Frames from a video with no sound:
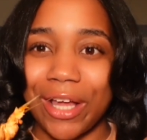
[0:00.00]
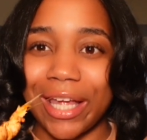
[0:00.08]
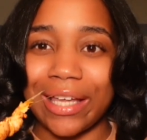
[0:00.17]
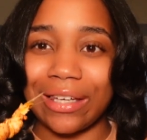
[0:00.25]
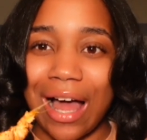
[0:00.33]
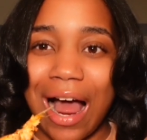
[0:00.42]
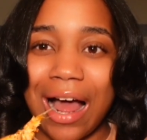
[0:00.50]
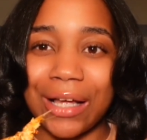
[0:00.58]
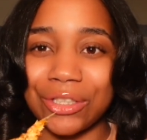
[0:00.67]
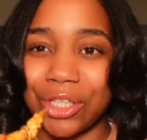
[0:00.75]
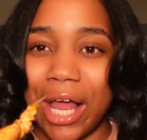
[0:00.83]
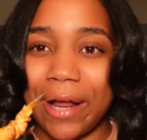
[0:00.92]

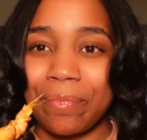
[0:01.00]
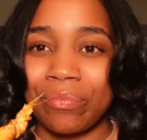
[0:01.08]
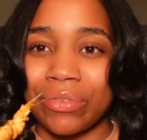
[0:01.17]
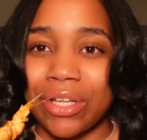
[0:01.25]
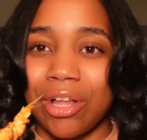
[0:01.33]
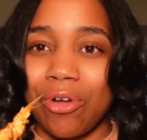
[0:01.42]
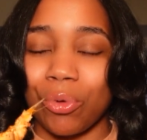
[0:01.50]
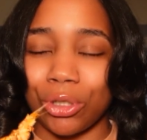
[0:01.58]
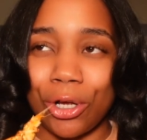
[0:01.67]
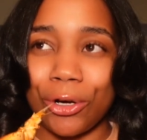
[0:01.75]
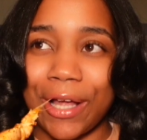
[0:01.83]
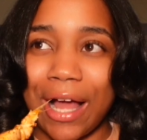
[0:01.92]
lives like we're
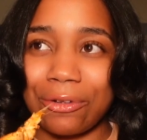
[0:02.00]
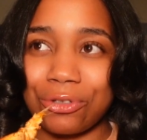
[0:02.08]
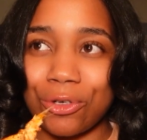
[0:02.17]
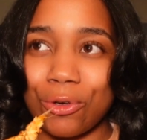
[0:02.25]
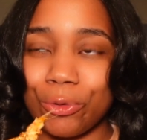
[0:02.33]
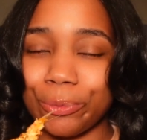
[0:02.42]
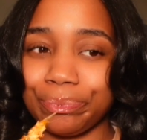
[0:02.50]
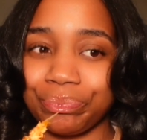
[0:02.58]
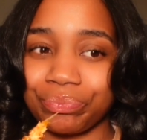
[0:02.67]
learning how to